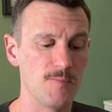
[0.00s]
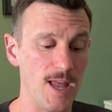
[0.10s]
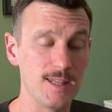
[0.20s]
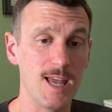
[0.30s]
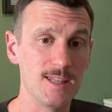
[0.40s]

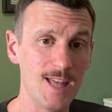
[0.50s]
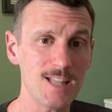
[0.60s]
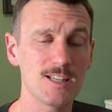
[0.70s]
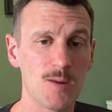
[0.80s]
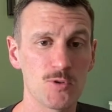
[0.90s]
And
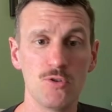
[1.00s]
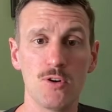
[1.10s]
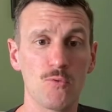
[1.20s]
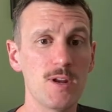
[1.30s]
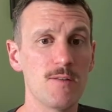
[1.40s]
that's an opportunity to
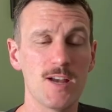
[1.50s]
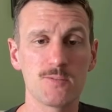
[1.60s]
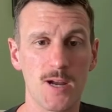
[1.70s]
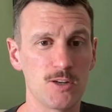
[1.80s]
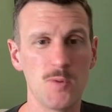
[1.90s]
reinvest
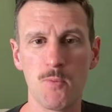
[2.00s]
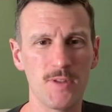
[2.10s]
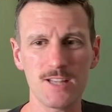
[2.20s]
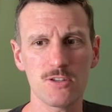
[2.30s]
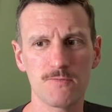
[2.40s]
back in your people,
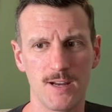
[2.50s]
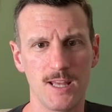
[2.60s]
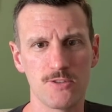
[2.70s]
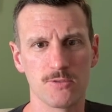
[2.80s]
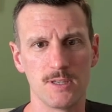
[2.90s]
not just
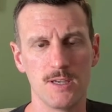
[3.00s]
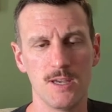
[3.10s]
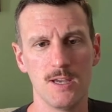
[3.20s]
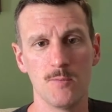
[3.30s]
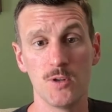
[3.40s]
financially,
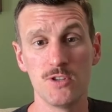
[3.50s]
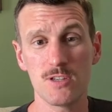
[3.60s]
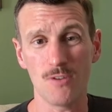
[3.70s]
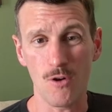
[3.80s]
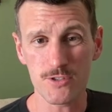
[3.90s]
but
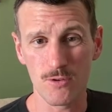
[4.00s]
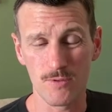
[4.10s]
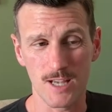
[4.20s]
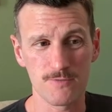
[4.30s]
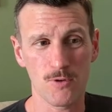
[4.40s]
just also
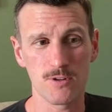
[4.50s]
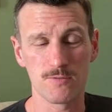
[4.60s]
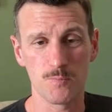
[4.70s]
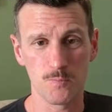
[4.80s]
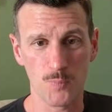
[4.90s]
as far as
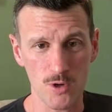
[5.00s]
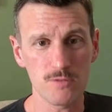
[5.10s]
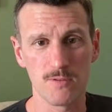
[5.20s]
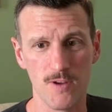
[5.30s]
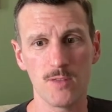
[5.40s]
personal
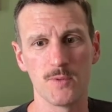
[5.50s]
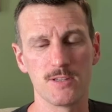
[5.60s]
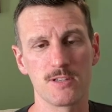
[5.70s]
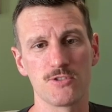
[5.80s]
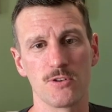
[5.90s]
development is
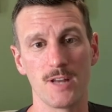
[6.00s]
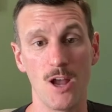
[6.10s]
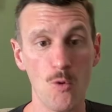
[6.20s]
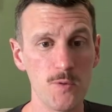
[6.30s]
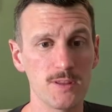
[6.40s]
concerned,
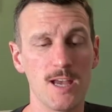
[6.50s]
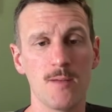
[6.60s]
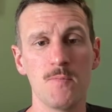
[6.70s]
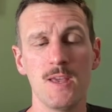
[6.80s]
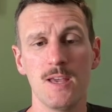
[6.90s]
helping
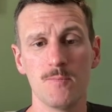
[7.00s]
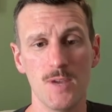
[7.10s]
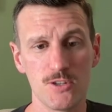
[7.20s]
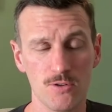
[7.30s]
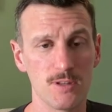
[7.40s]
them
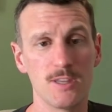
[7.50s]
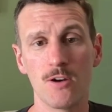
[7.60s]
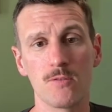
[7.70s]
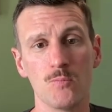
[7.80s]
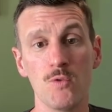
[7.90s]
make sure that
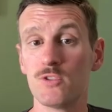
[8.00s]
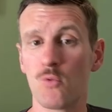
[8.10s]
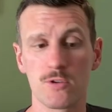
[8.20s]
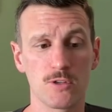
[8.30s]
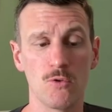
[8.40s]
they're moving
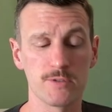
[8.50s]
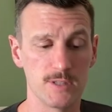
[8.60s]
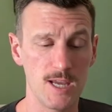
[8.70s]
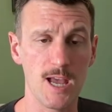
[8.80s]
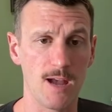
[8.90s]
towards the goals that
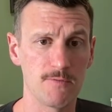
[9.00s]
they have,